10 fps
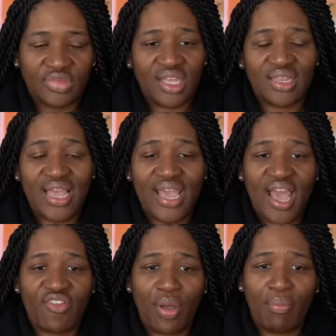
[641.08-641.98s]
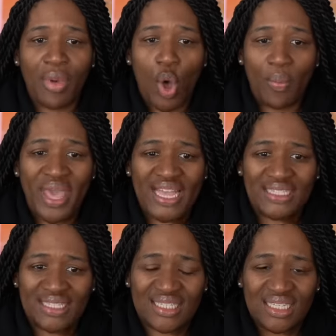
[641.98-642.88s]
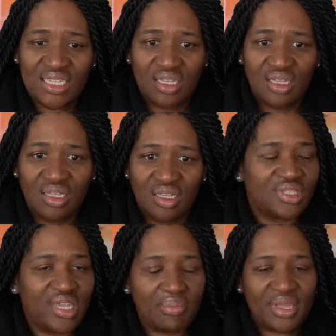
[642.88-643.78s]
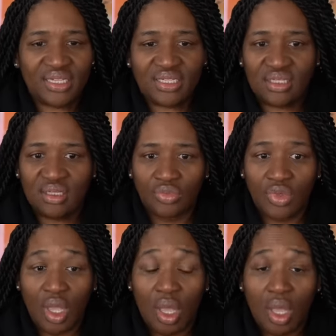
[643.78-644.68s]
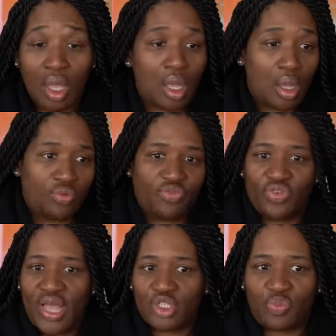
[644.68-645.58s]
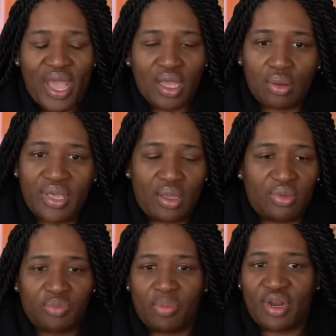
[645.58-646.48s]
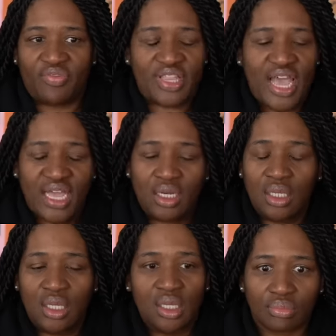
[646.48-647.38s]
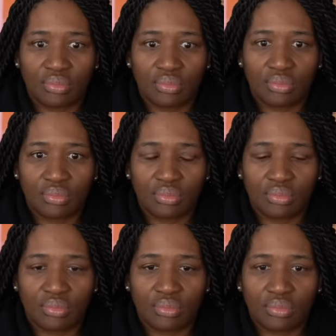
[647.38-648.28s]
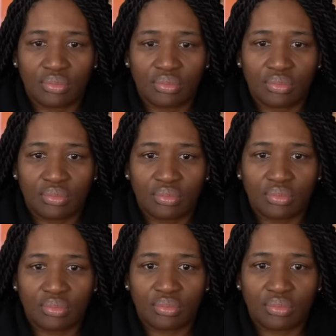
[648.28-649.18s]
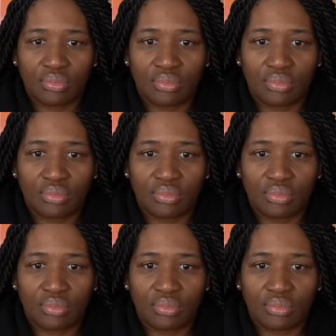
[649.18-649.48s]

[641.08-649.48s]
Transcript: Can they have a moment? Damn it. Oh, flashback. Okay, wasn't prepared for that. It's okay. I'm alone.